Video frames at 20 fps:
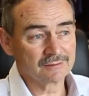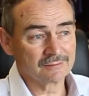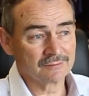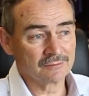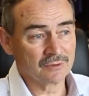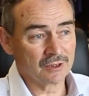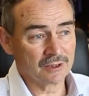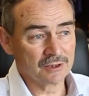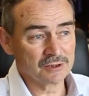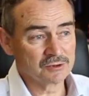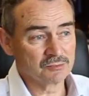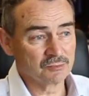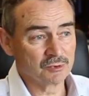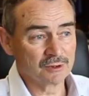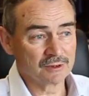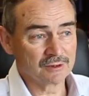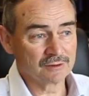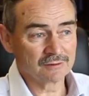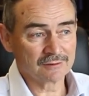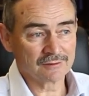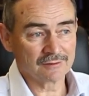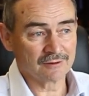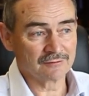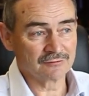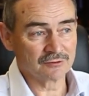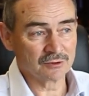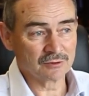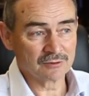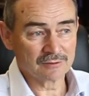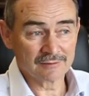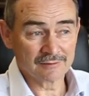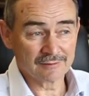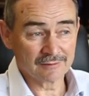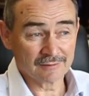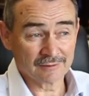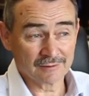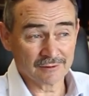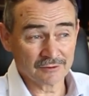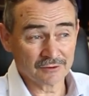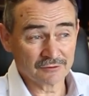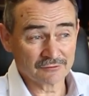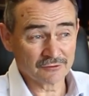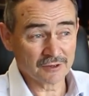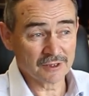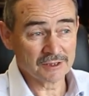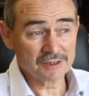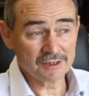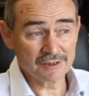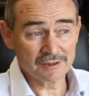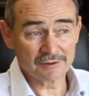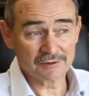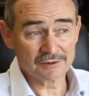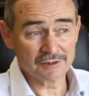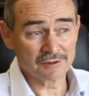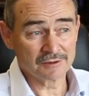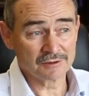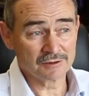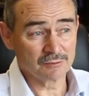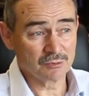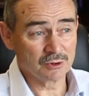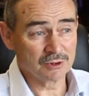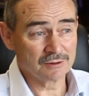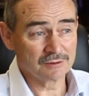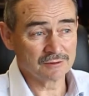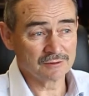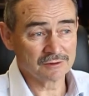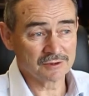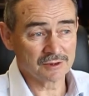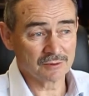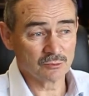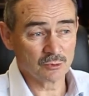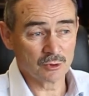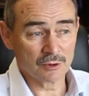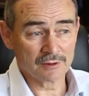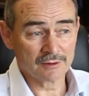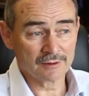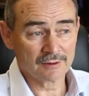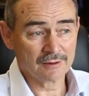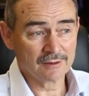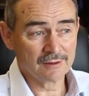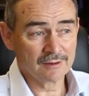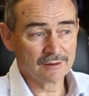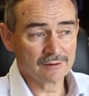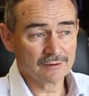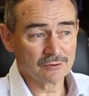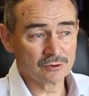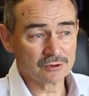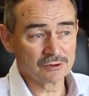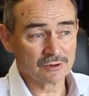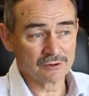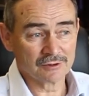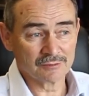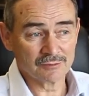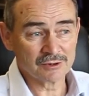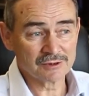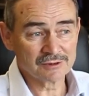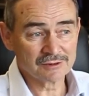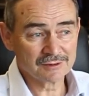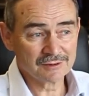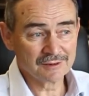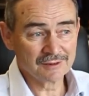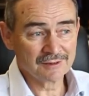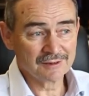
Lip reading: mines being often on the frontier tend to be somewhat autonomous.